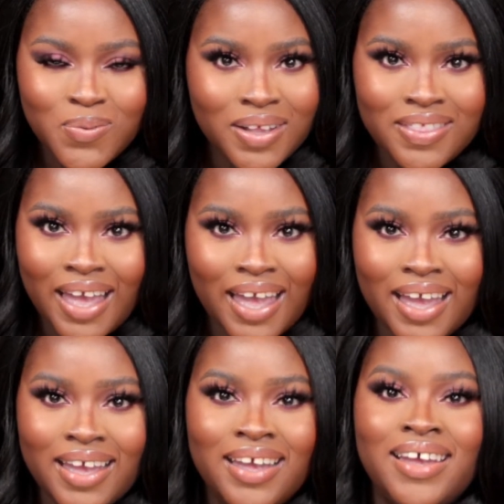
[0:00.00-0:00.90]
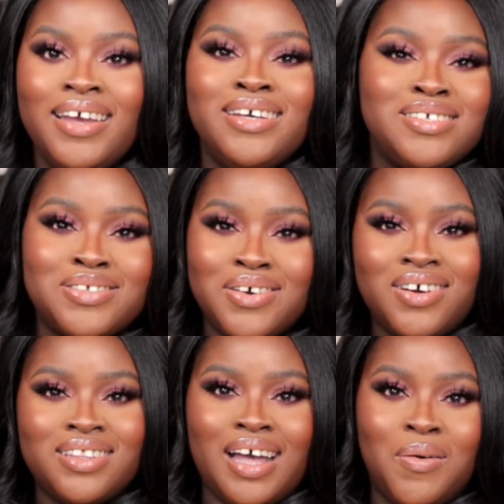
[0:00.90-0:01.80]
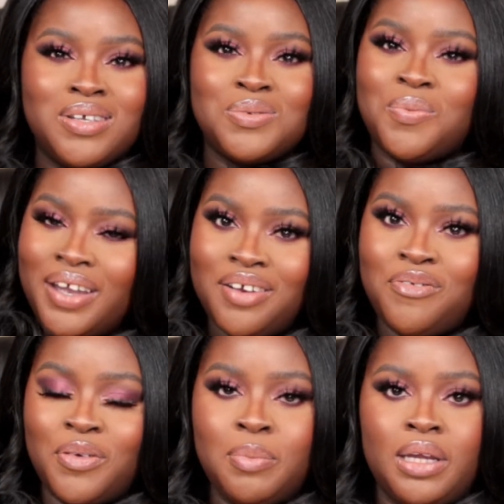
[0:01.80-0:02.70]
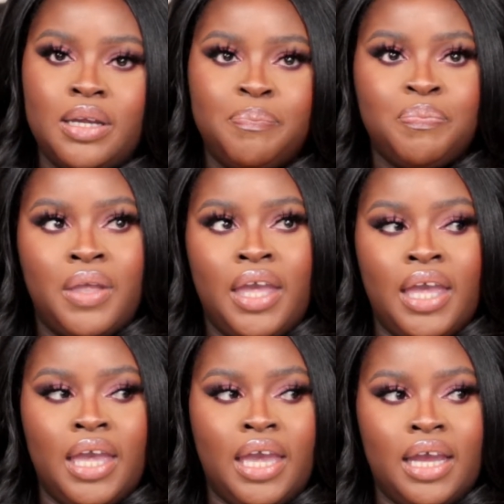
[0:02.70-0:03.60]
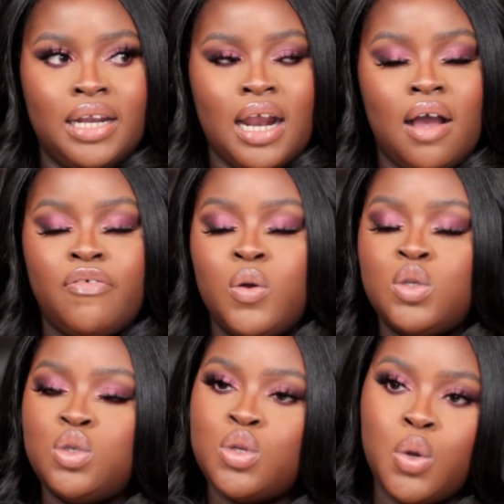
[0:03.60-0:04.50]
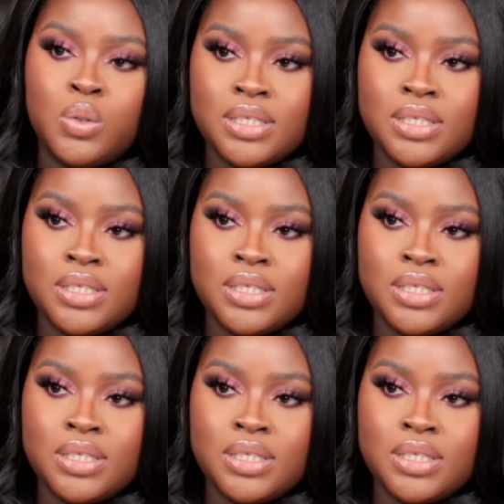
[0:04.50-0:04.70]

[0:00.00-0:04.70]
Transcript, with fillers: what the heck? So that was weird for me. And I felt so